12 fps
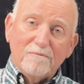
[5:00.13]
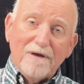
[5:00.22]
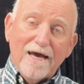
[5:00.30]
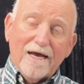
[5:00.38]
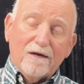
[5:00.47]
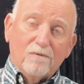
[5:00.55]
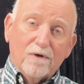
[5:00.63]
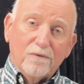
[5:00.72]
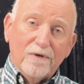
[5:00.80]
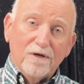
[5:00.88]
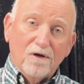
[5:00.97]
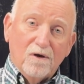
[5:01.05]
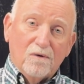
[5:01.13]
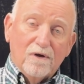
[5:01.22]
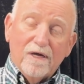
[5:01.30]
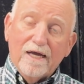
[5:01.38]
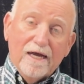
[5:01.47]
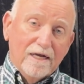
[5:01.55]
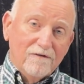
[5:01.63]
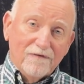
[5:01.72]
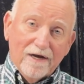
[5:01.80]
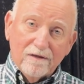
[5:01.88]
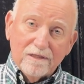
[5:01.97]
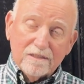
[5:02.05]
back. What do we know? Any
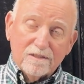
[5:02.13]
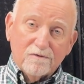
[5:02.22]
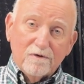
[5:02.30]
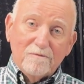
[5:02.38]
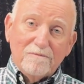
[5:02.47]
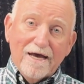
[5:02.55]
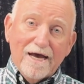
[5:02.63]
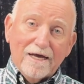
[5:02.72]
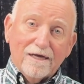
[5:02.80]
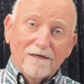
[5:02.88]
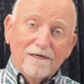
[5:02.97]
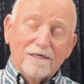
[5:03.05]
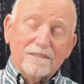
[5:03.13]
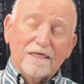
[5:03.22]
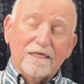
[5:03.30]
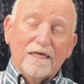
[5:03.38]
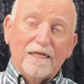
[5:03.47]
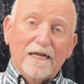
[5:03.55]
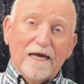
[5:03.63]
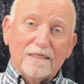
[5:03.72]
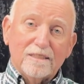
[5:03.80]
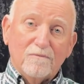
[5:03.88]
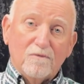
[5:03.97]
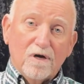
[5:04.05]
vowel that's 3 back is going to get an
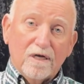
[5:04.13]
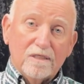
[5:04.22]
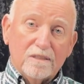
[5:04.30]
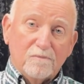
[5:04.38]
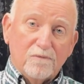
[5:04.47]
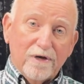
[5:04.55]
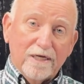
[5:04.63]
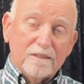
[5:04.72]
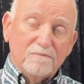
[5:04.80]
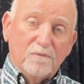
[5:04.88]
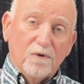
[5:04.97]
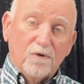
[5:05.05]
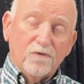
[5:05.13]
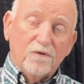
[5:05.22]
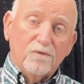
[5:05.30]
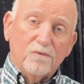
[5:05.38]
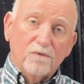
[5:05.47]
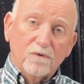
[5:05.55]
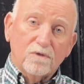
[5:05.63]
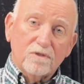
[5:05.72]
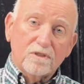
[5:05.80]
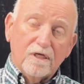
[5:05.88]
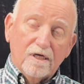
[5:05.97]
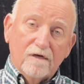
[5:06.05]
accent mark because it breaks both
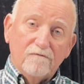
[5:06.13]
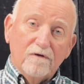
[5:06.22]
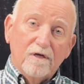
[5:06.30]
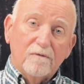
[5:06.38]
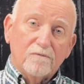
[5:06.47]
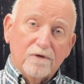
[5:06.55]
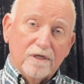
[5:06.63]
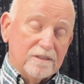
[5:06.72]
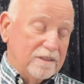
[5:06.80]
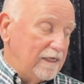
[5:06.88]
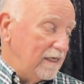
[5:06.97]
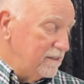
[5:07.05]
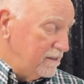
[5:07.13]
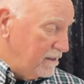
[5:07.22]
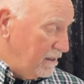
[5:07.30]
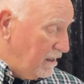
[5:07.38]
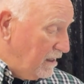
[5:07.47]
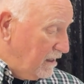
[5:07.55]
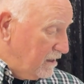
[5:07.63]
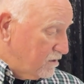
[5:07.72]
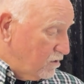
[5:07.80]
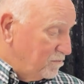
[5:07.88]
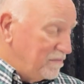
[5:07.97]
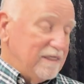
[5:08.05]
rules of pronunciation.
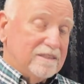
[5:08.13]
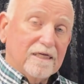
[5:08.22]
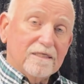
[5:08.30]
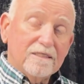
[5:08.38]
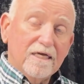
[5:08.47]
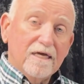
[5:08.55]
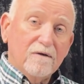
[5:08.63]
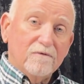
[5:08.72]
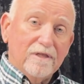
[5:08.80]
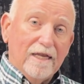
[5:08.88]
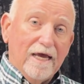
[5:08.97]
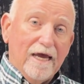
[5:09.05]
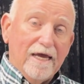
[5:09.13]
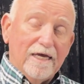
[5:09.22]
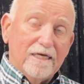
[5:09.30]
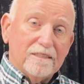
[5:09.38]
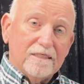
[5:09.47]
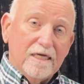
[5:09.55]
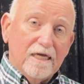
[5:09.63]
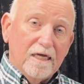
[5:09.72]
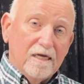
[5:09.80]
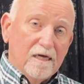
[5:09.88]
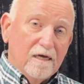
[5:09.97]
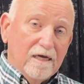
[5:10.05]
So vístase with an
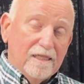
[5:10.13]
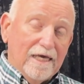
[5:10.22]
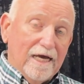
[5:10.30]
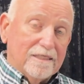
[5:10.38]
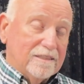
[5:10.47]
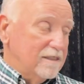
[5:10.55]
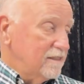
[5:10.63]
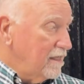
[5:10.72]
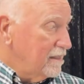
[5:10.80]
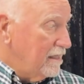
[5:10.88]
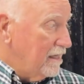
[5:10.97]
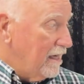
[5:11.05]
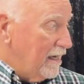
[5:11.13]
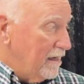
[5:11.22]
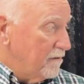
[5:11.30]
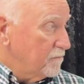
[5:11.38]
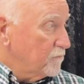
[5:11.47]
A-S-E and the accent's on the I.